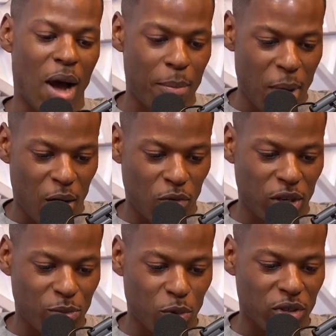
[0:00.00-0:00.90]
My Mount
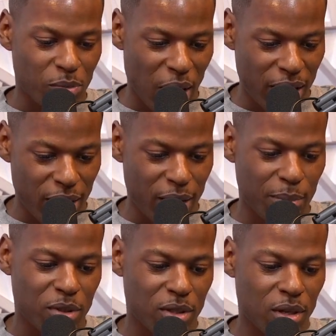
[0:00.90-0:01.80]
Rushmore is Mike
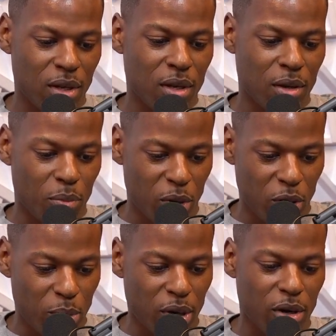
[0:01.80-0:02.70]
Epps,
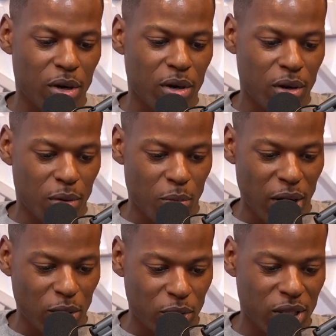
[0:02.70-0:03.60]
Bill Burr,
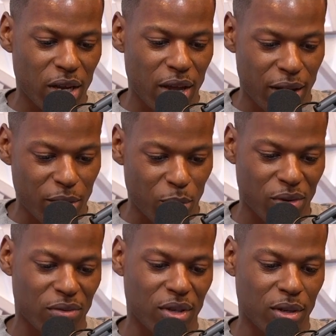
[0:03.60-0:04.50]
Michael Che, Eddie
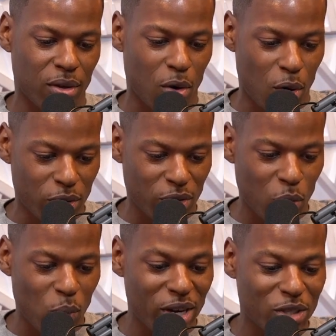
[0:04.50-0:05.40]
Murphy.
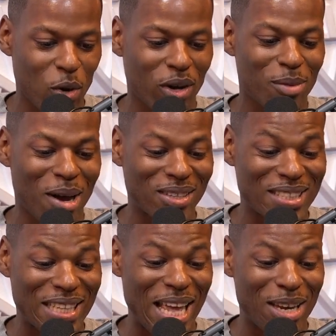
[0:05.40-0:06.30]
Also, we're talking about
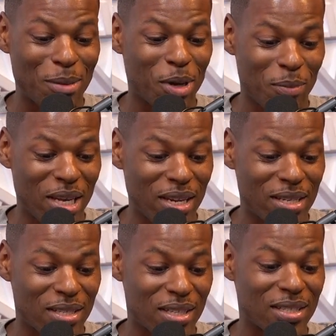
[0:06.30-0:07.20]
stand-up
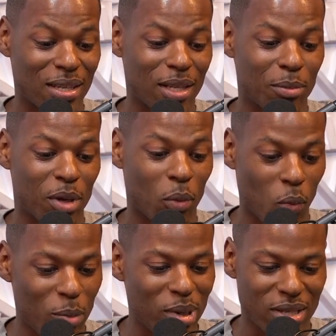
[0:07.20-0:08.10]
comedians in this clip,
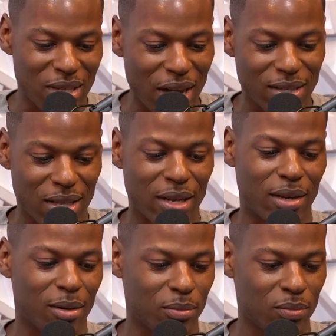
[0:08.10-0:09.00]
and Whoopi is not a
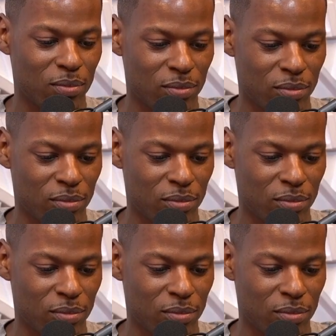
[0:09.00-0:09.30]
stand-up.